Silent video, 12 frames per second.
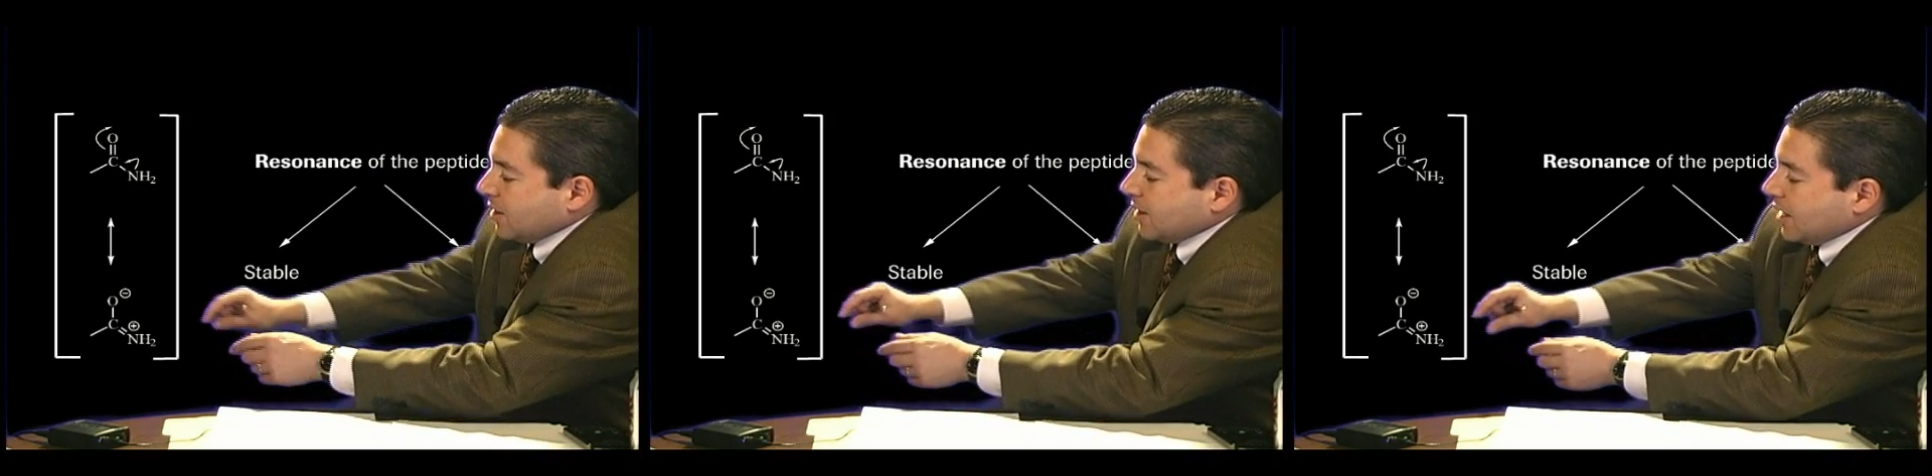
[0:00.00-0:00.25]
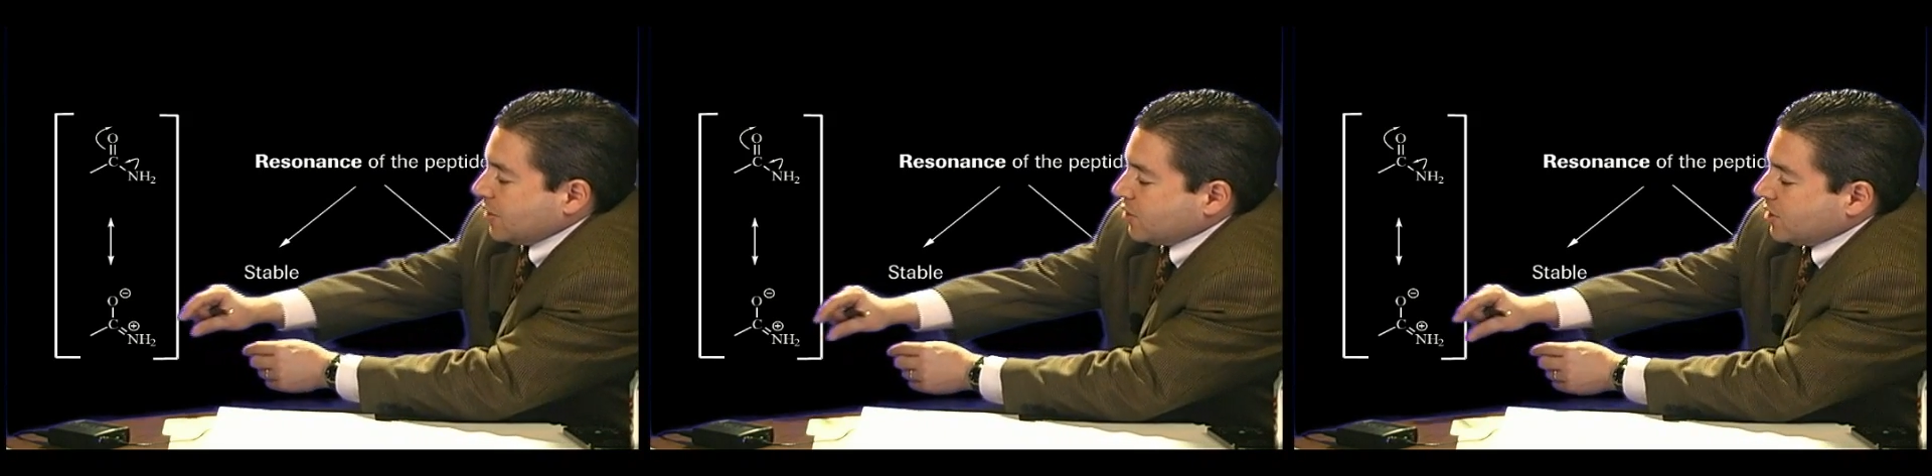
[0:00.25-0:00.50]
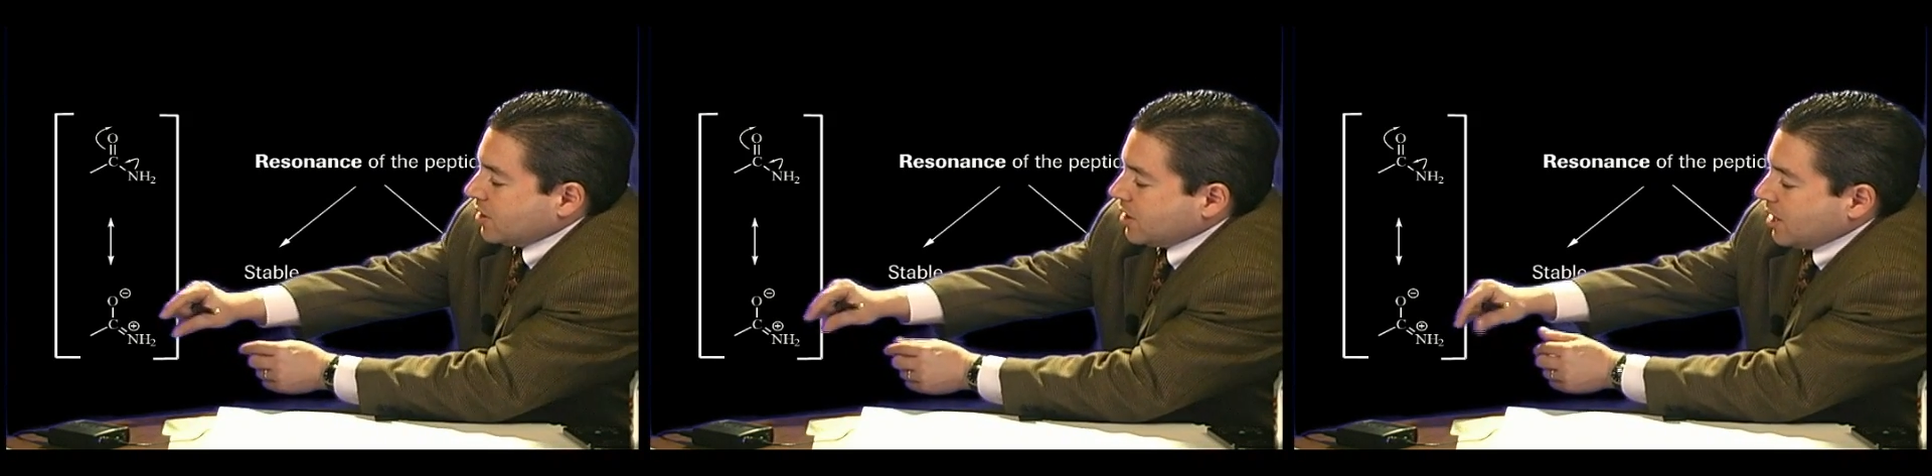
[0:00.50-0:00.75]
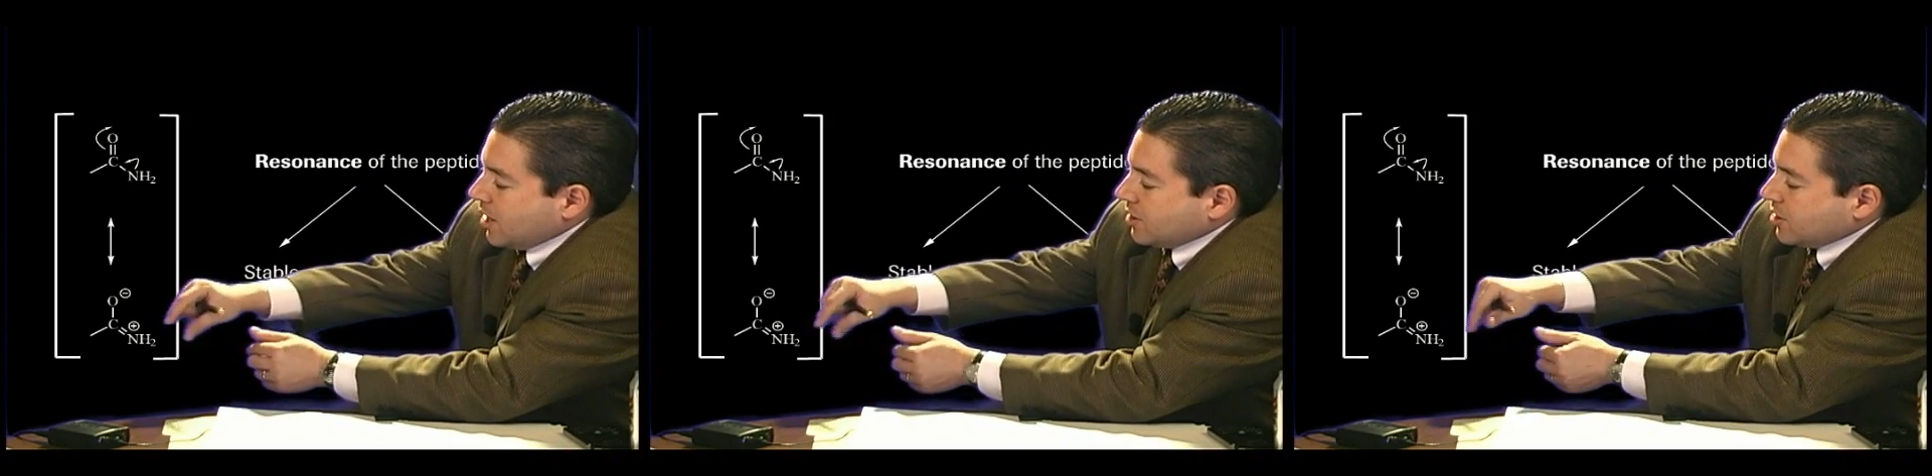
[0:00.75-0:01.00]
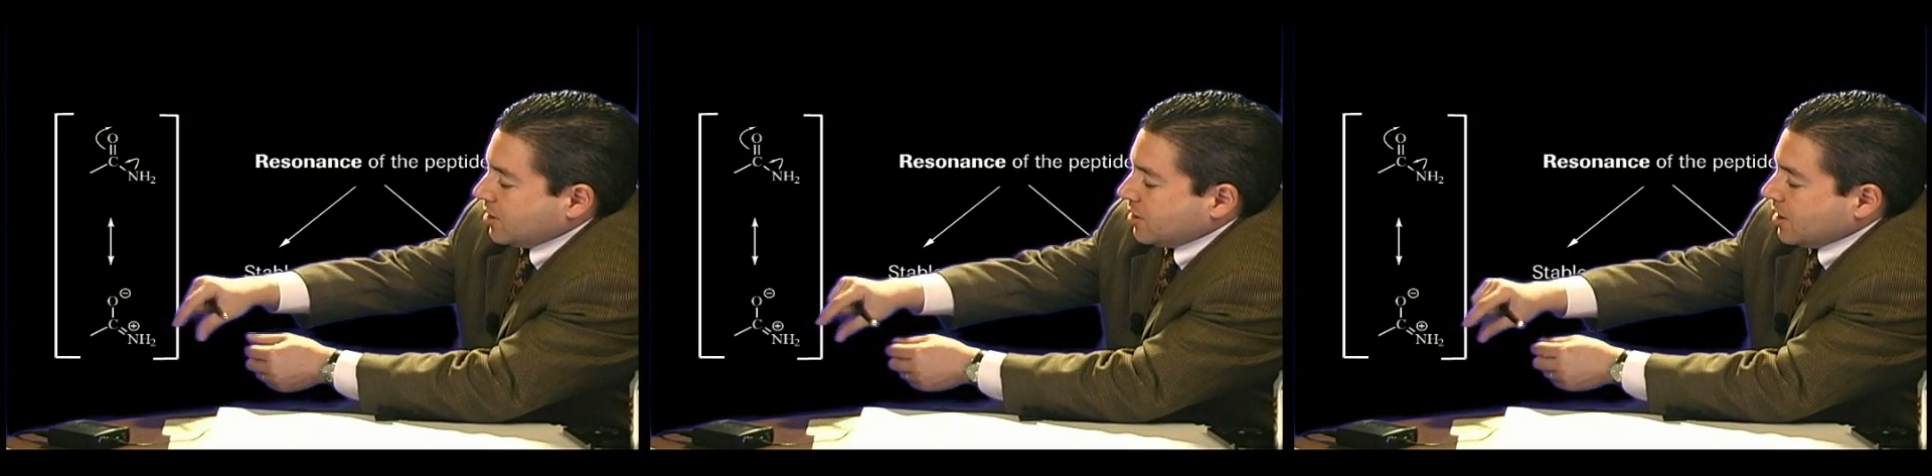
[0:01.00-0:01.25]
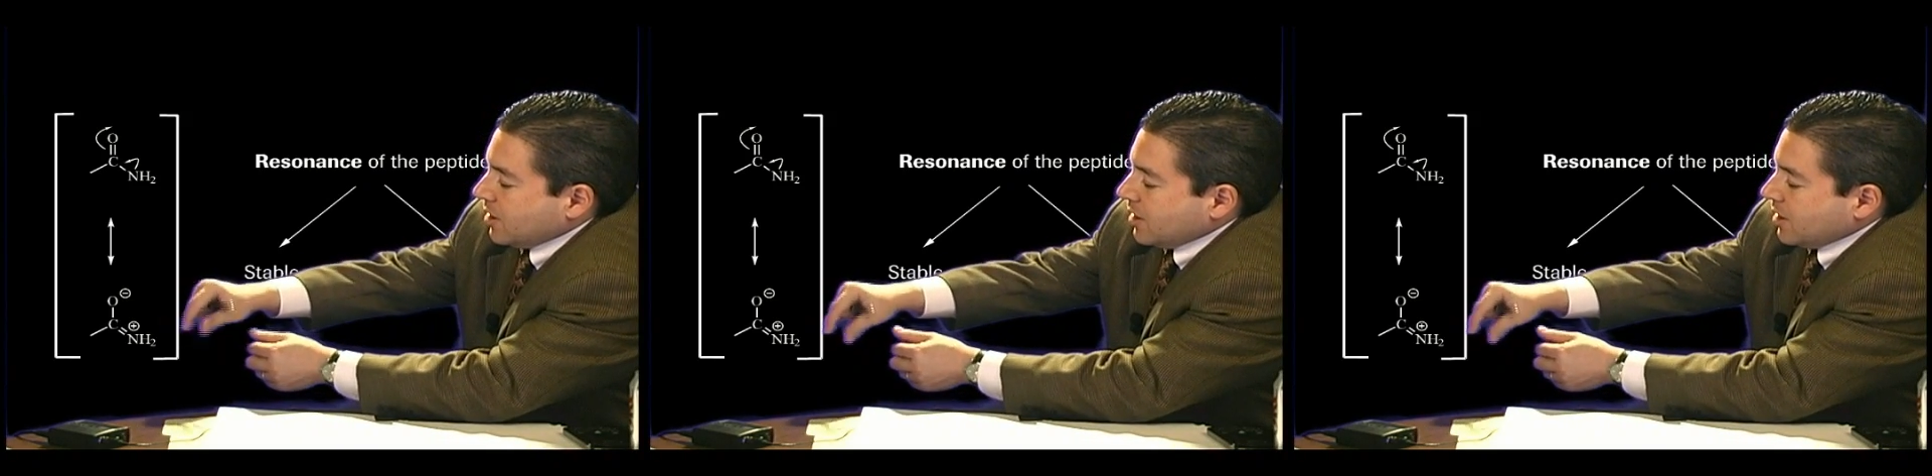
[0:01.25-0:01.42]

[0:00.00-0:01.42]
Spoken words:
The nitrogen and the oxygen